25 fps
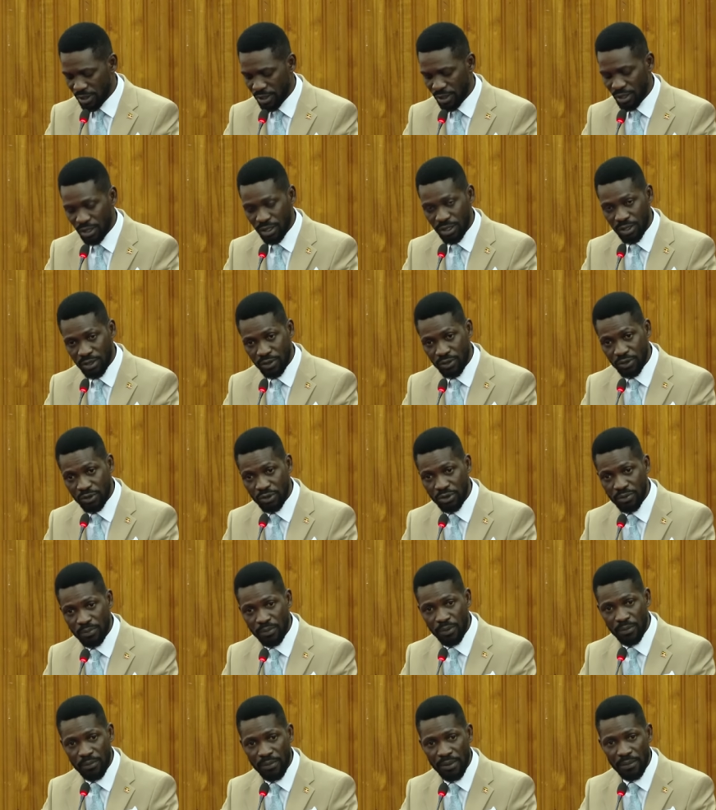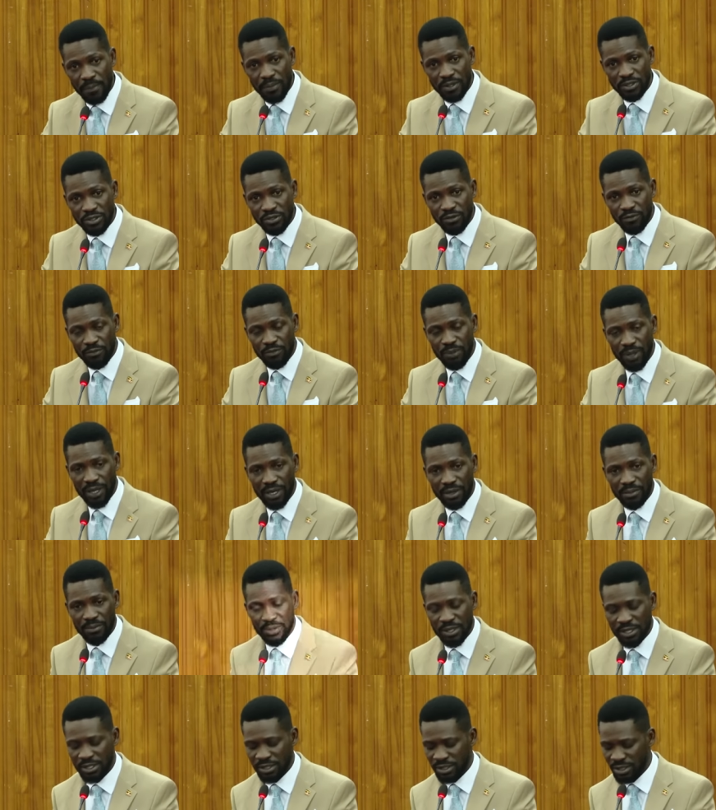uh, Honorable Members of
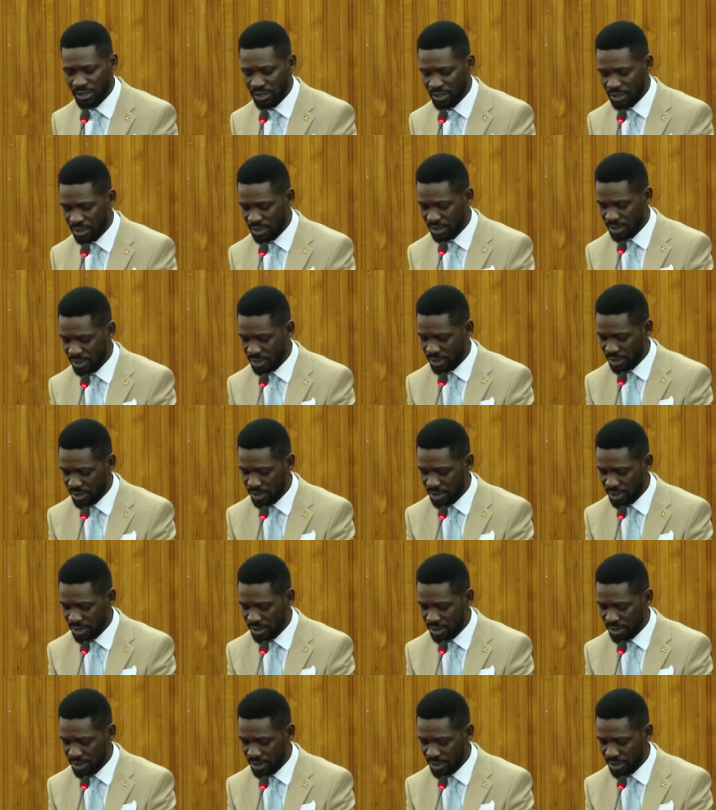Parliament,